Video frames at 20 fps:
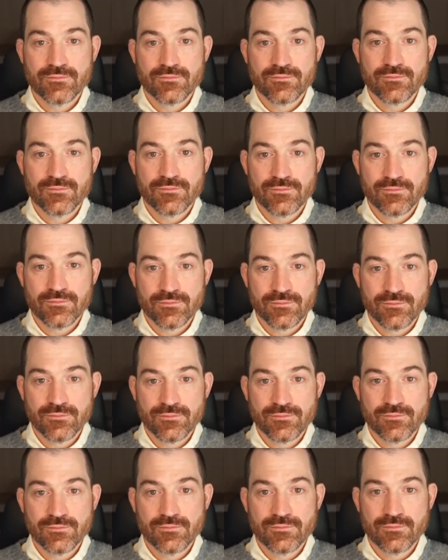
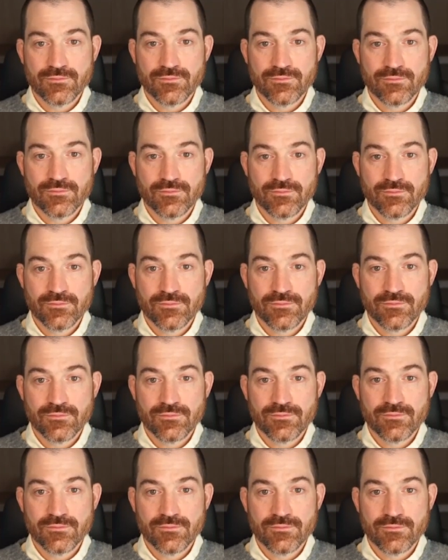
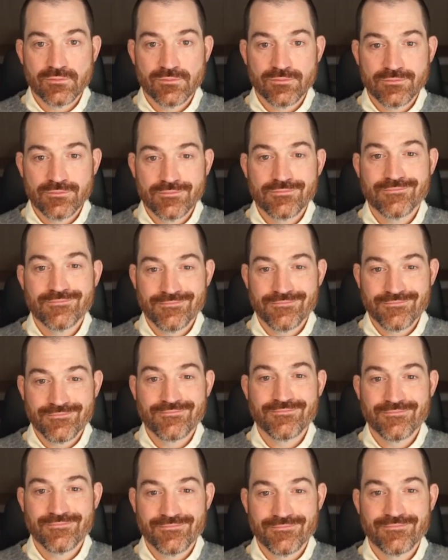
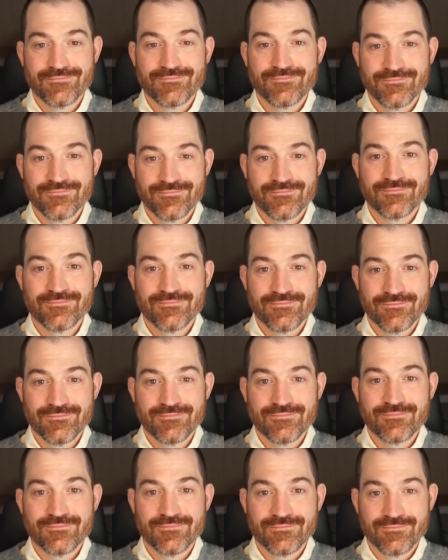
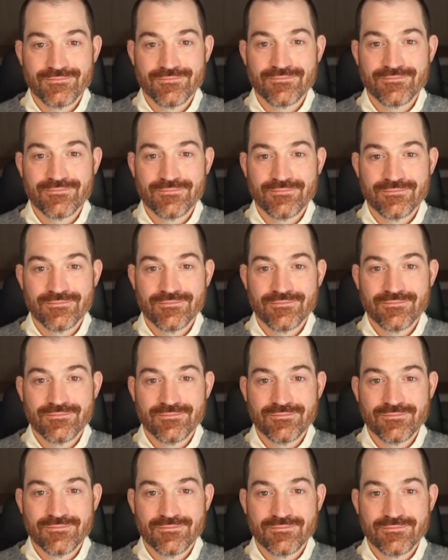
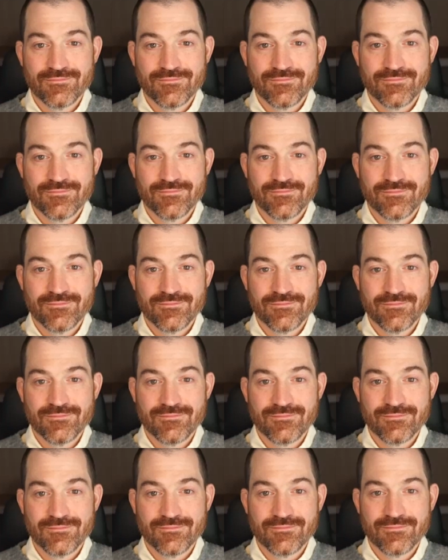
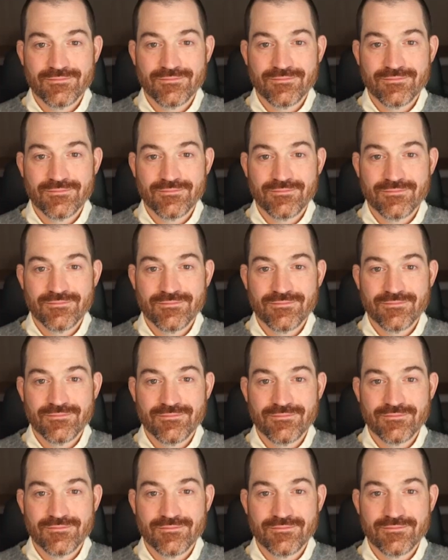
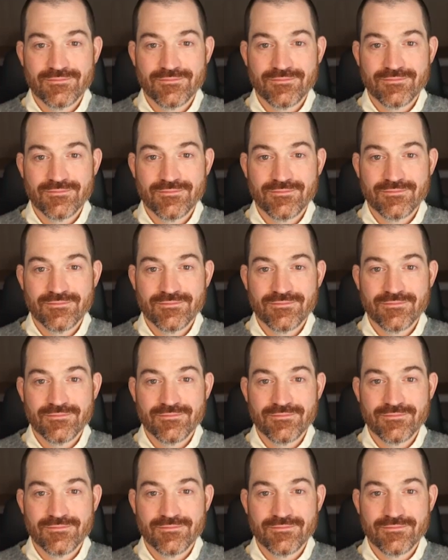(silent)